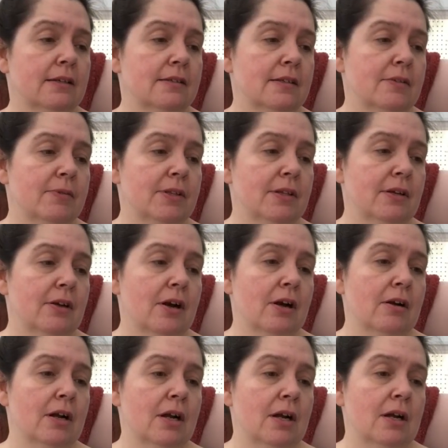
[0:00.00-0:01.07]
is that what they
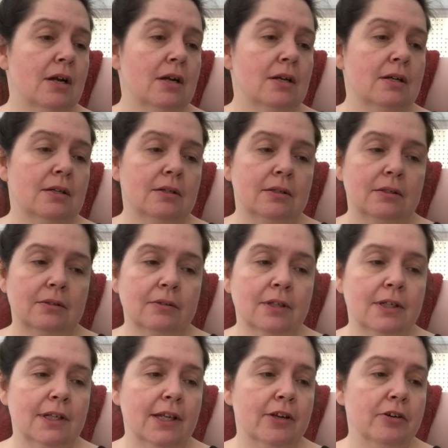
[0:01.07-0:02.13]
are?
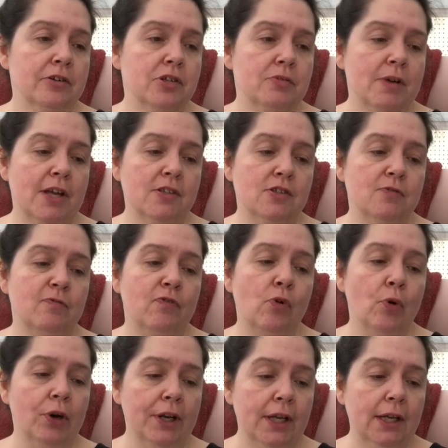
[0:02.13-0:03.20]
Glitter strands,
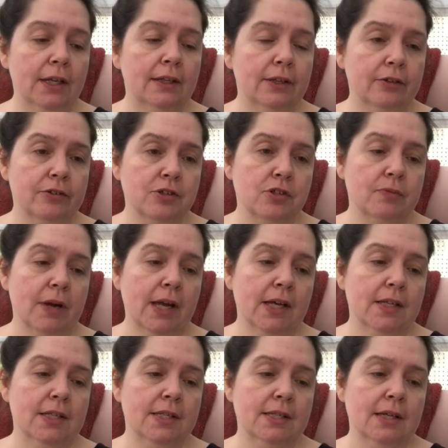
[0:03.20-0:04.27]
40 glitter
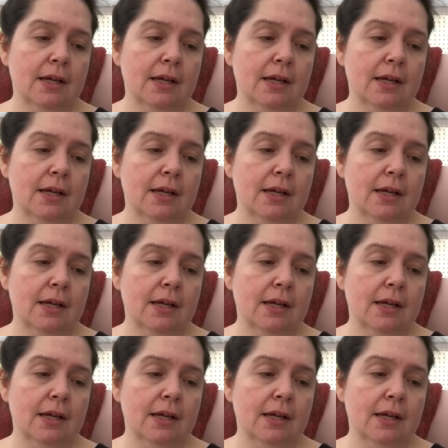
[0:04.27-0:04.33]
strands.